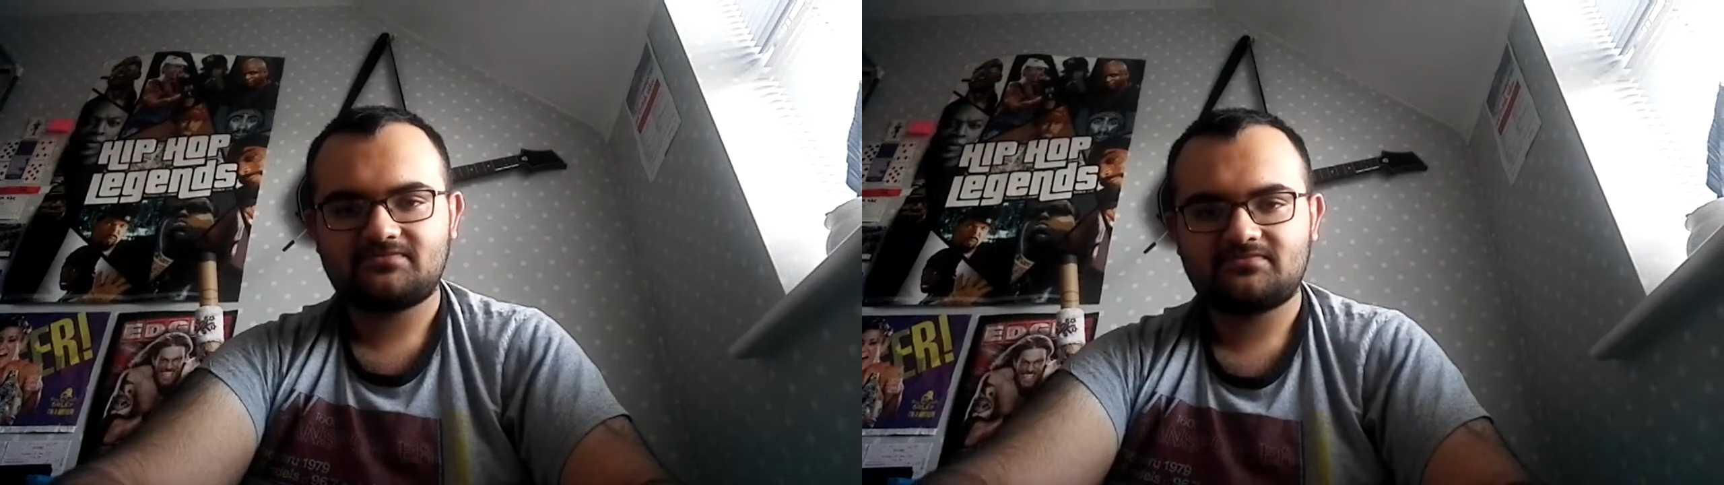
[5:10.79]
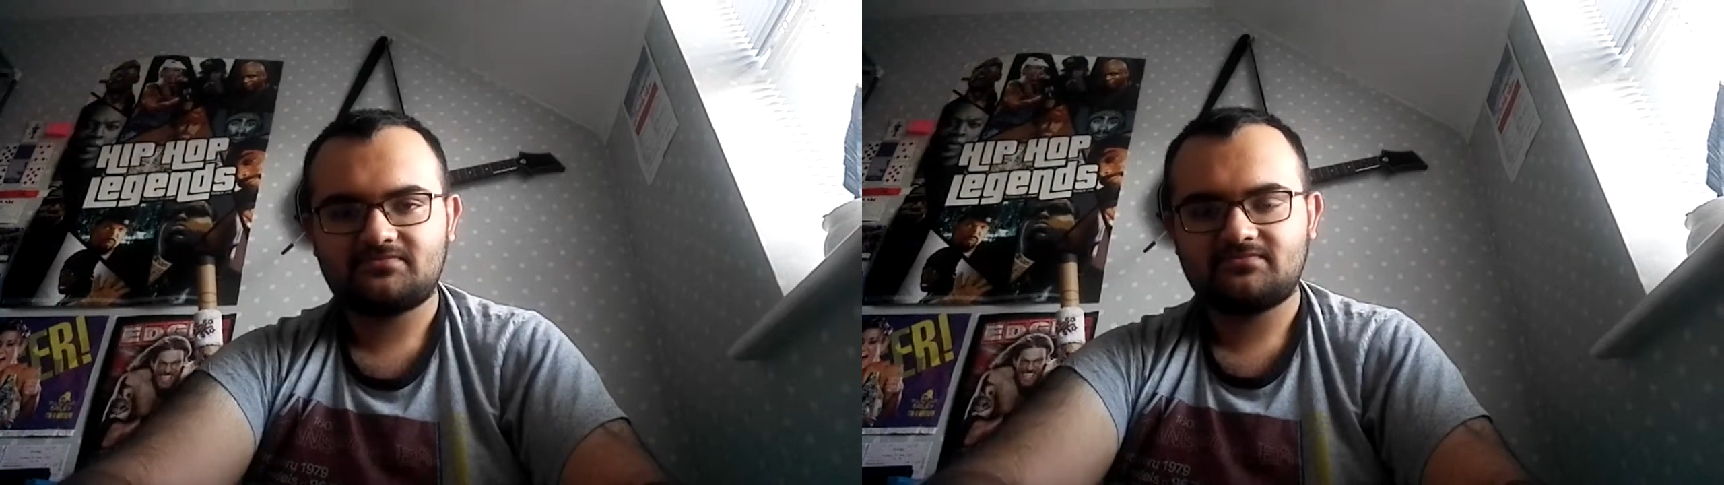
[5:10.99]

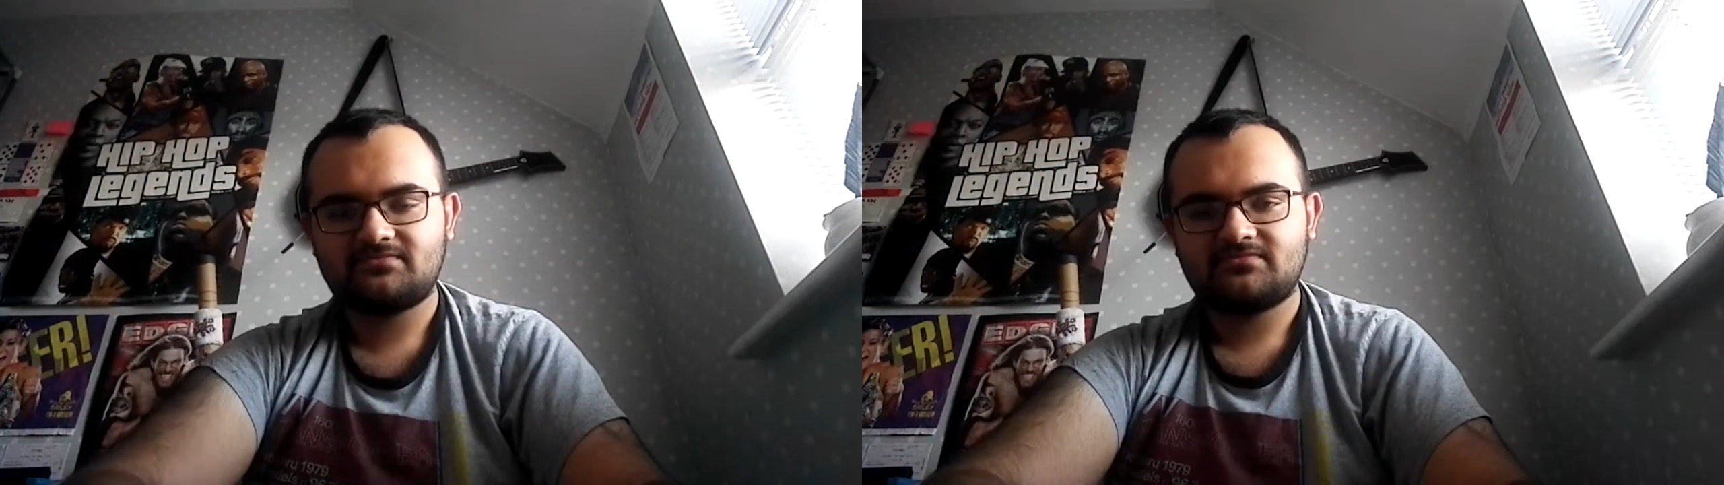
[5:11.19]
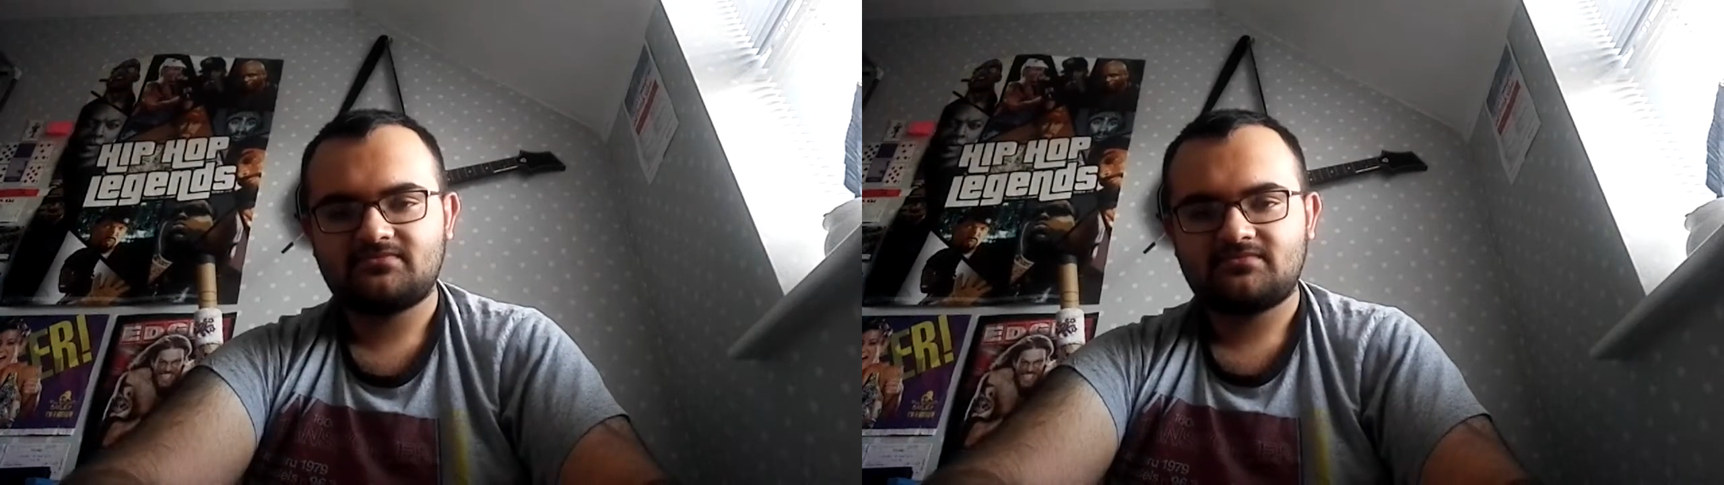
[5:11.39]

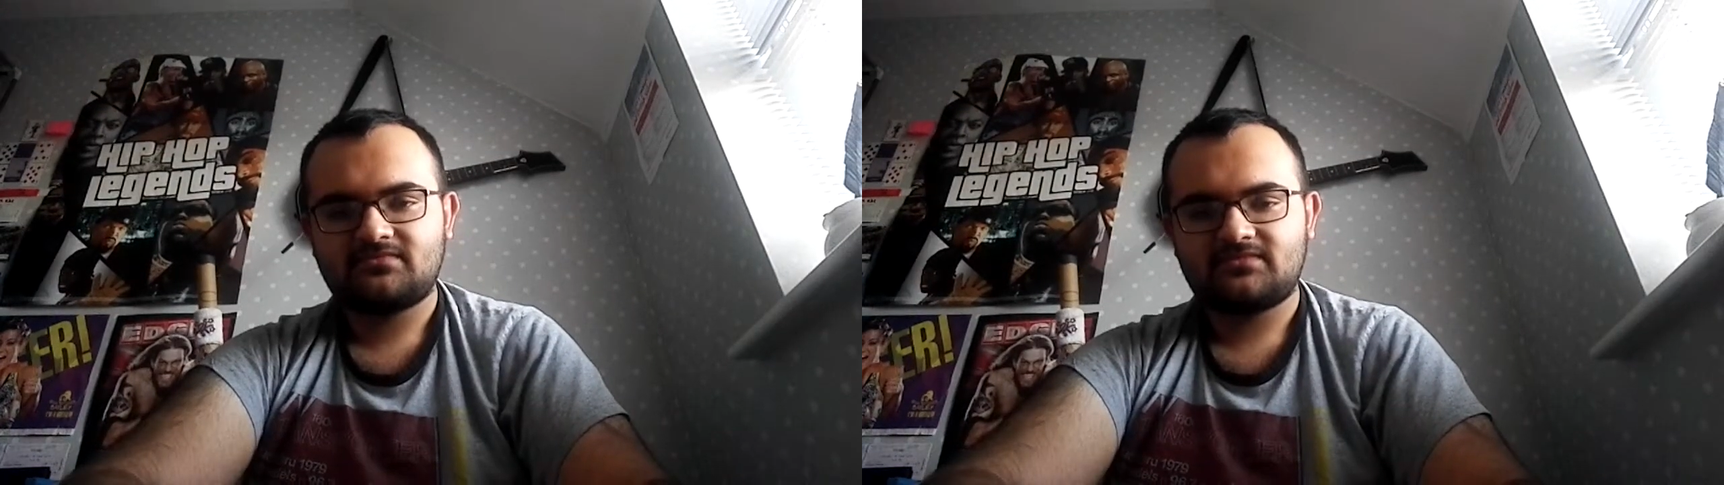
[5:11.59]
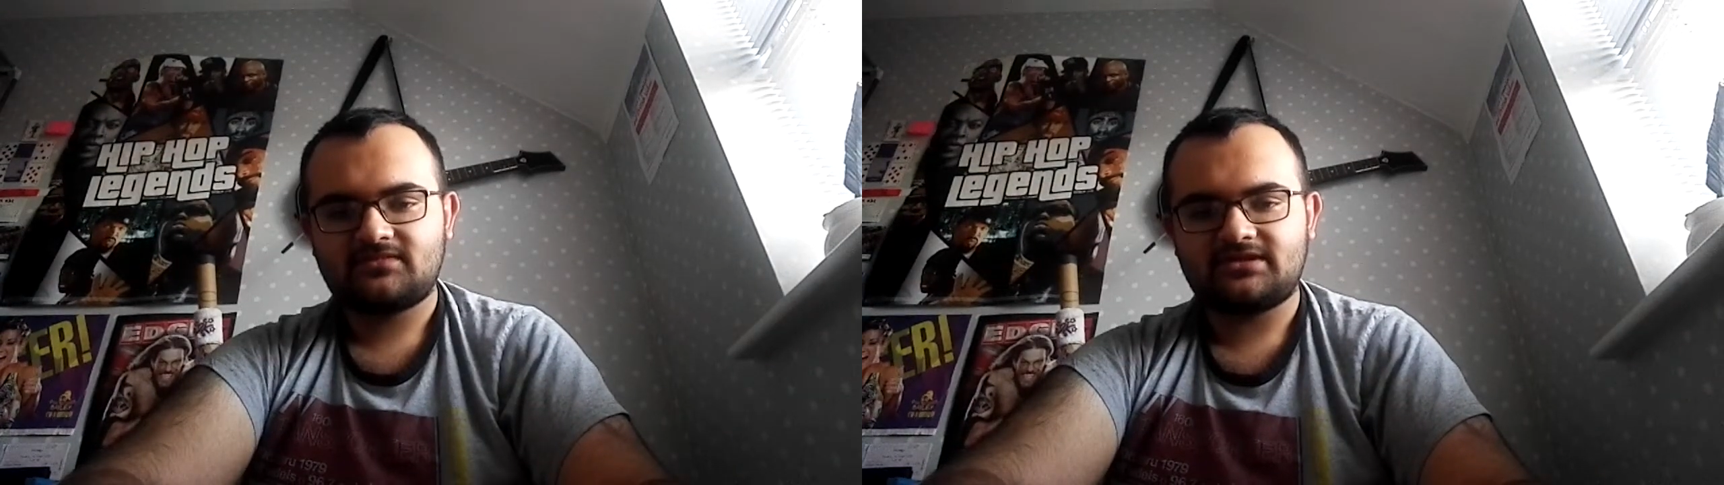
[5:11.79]

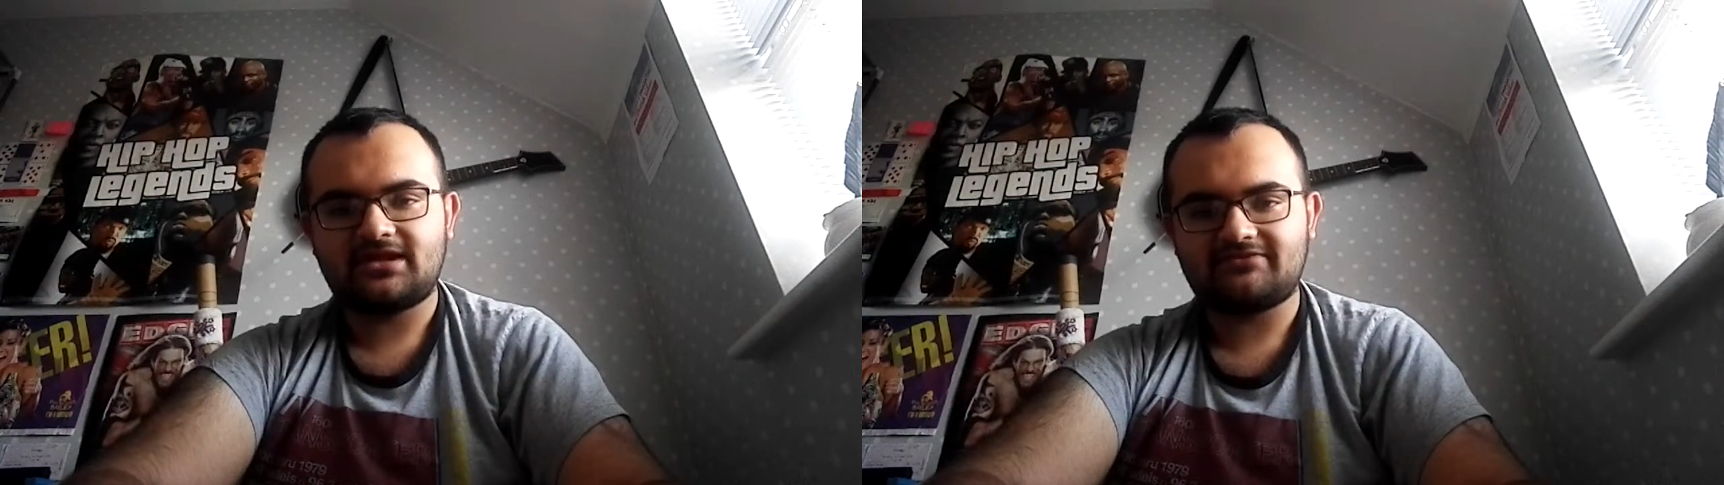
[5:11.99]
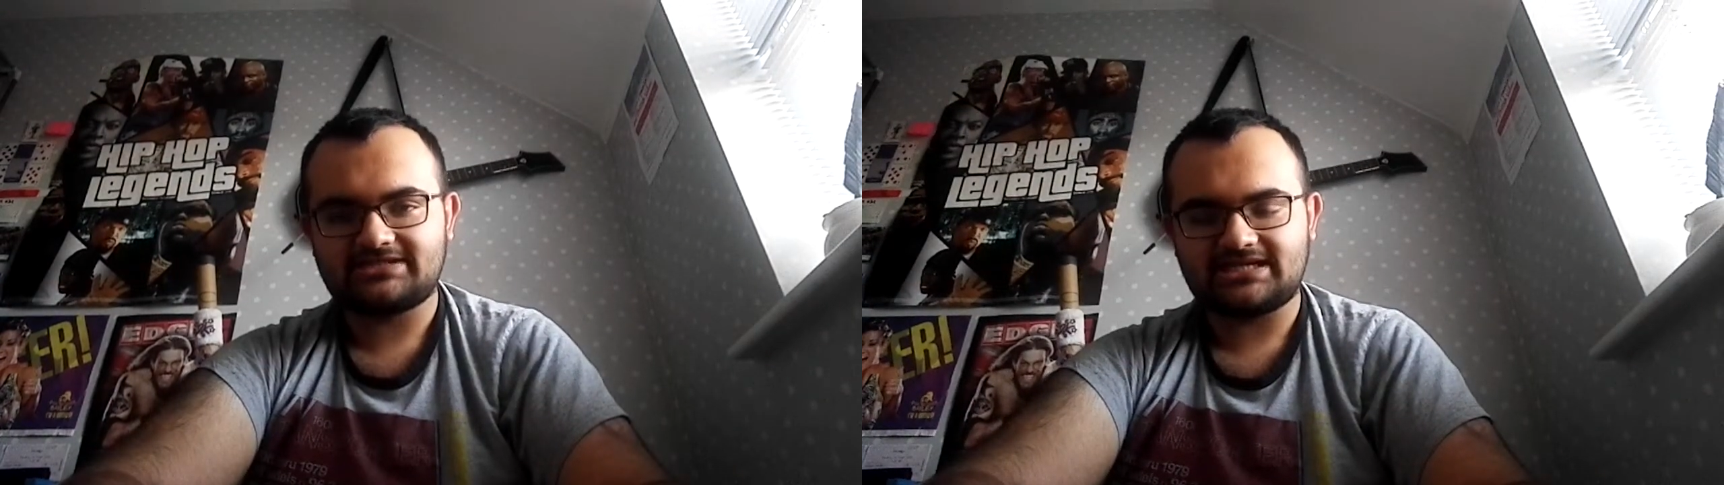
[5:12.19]
And
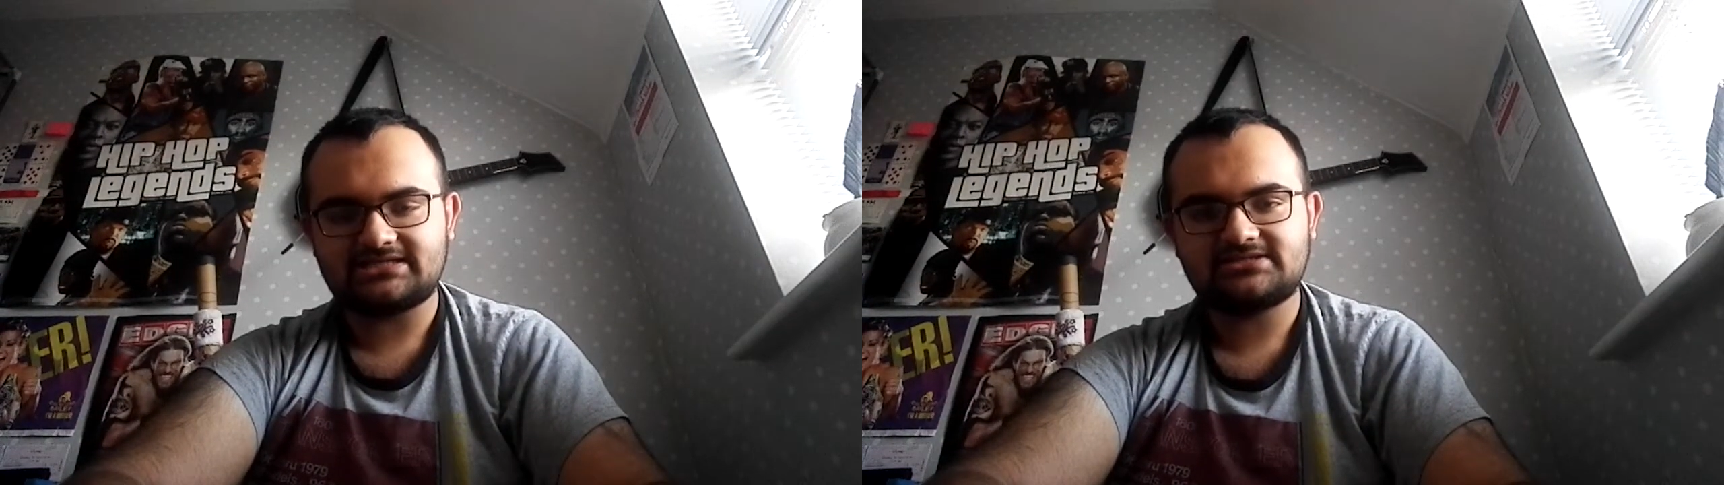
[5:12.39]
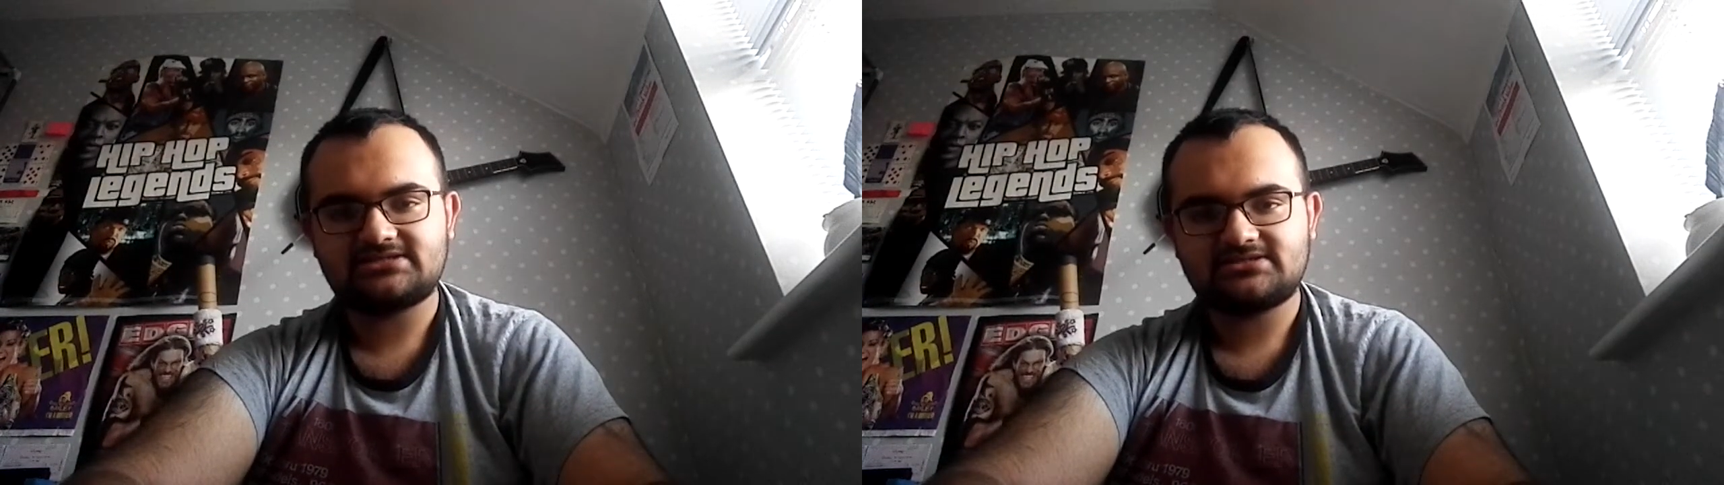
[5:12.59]
have a
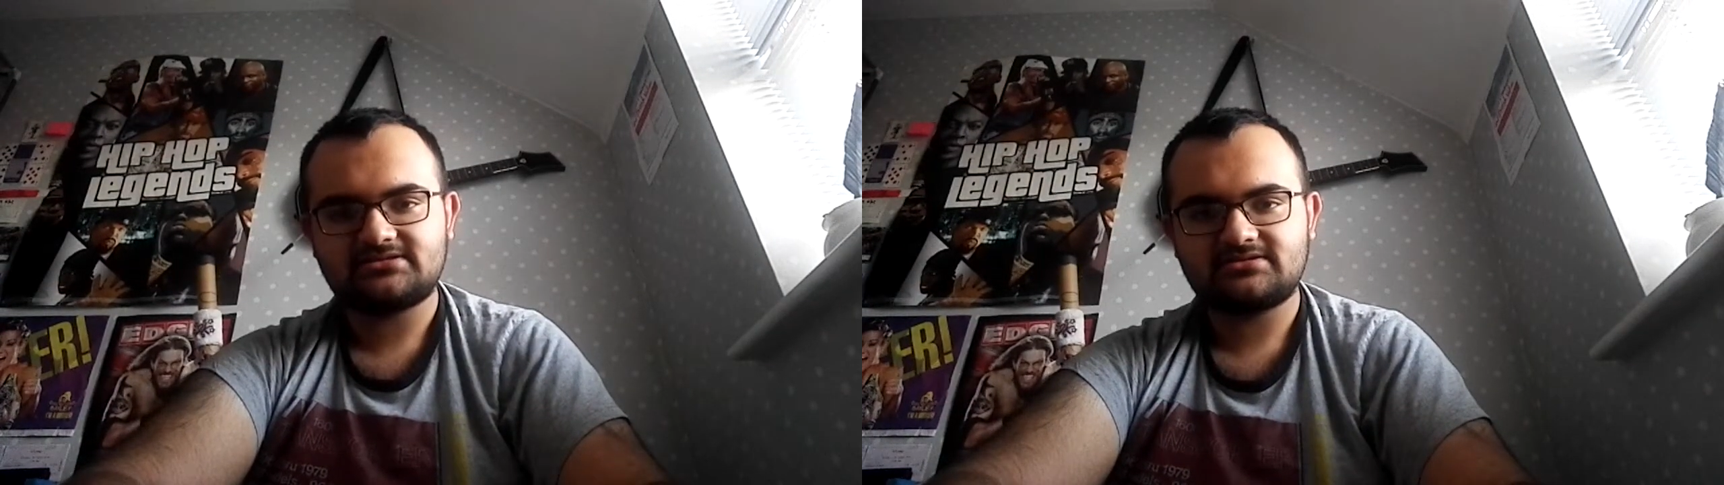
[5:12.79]
dance.